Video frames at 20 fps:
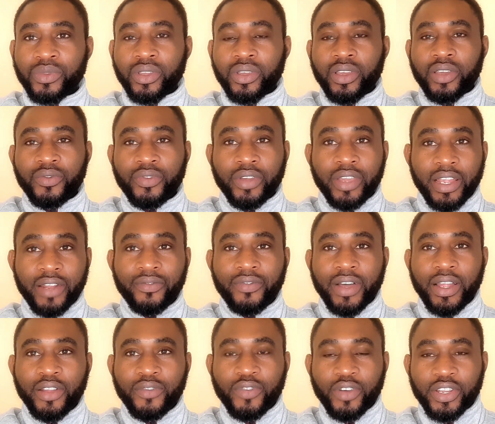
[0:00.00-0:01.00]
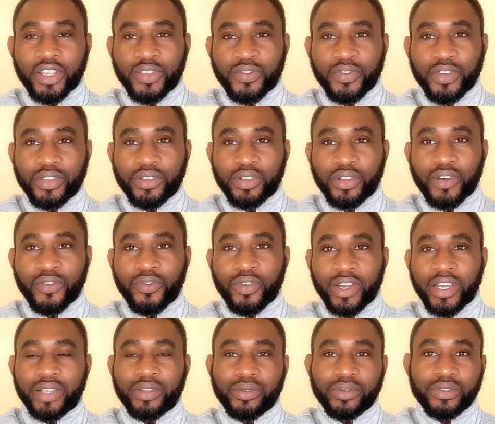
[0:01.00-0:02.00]
If you gain value for this video, don't
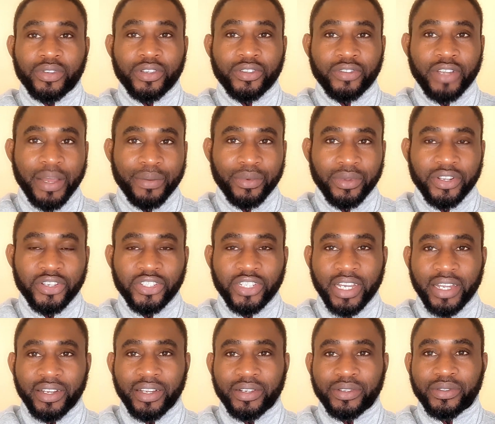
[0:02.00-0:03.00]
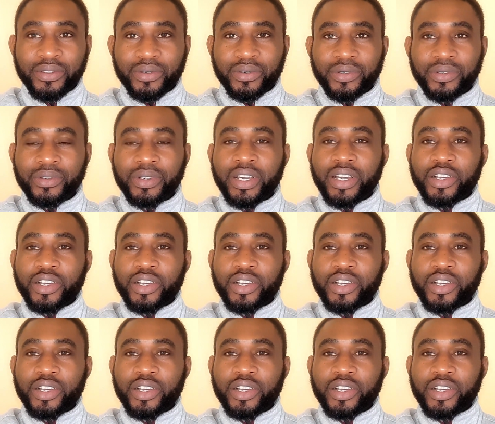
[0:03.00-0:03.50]
forget to subscribe to this channel to